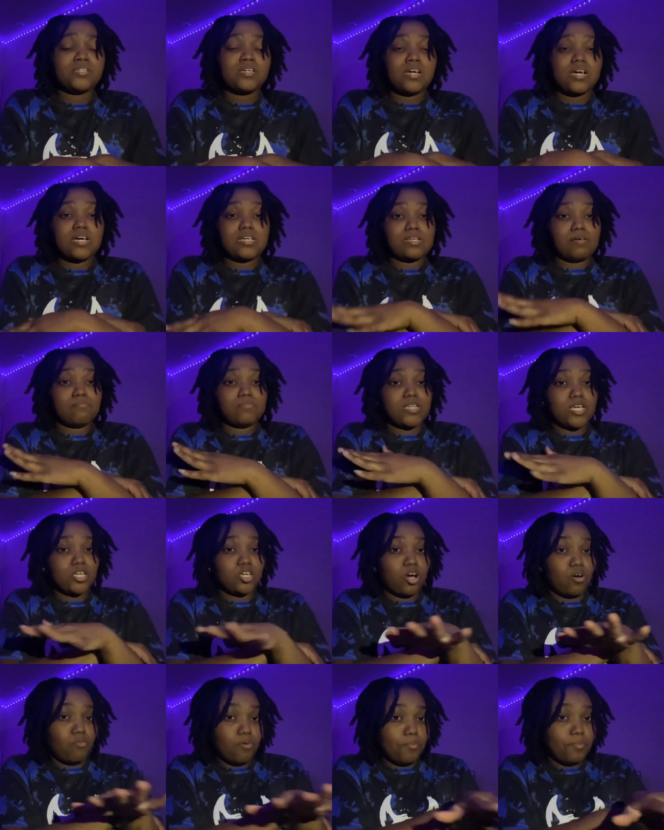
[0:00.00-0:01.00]
Because I'm going to take
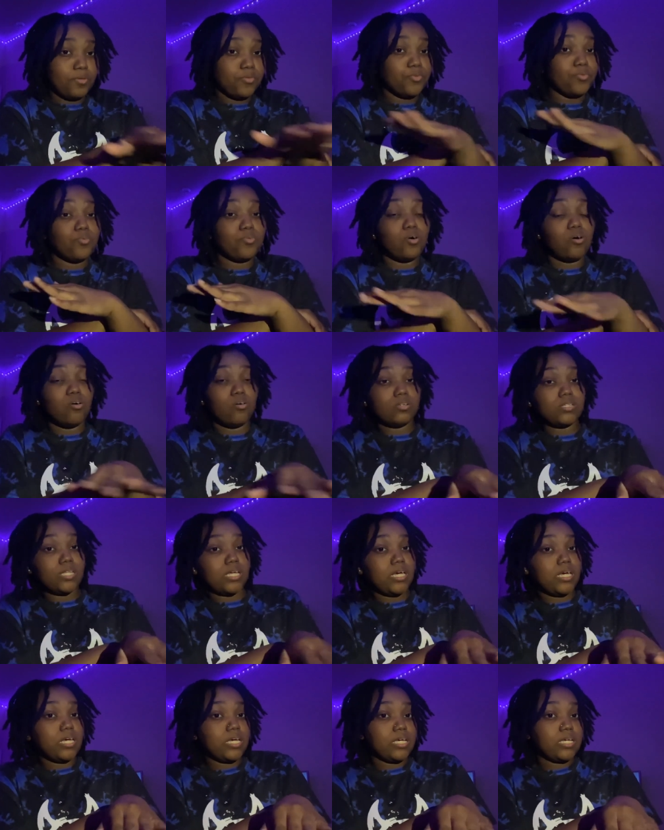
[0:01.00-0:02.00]
y'all with me through the whole
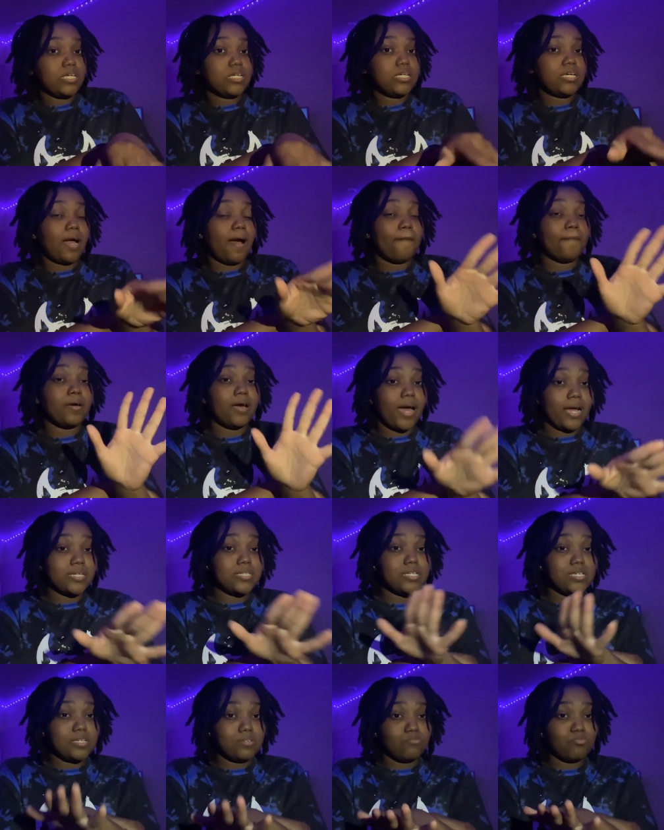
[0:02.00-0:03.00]
thing. I'm going to
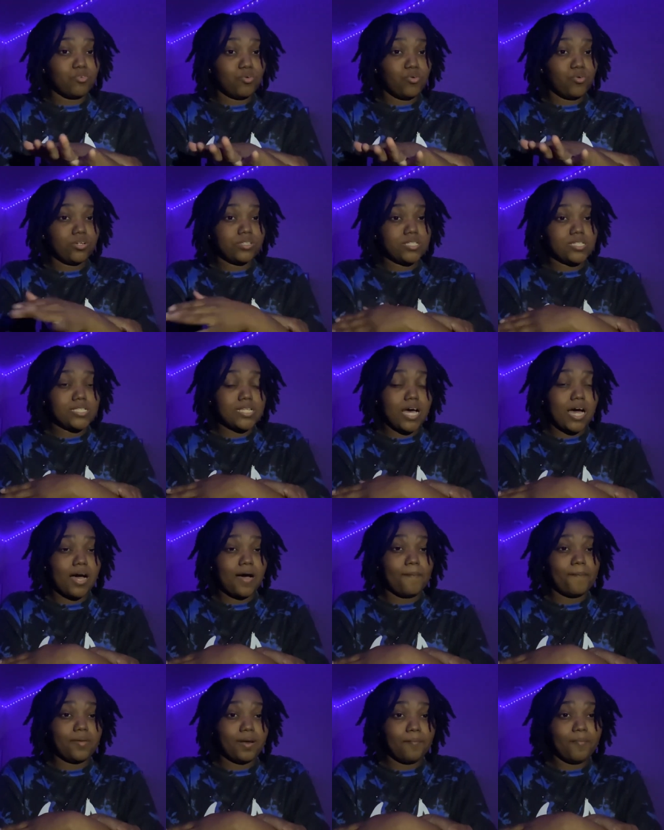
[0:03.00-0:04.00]
actually record this
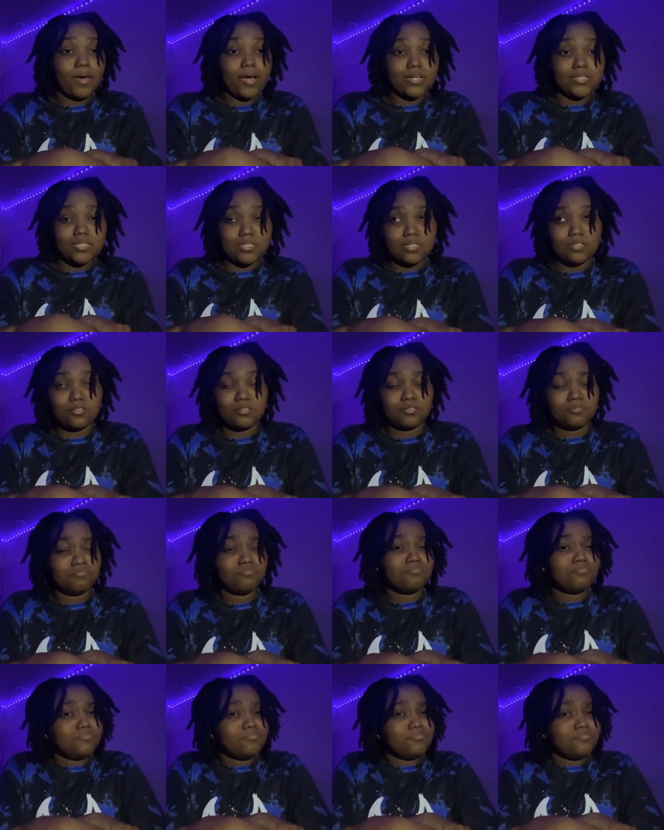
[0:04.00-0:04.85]
time. And I'm actually, you know,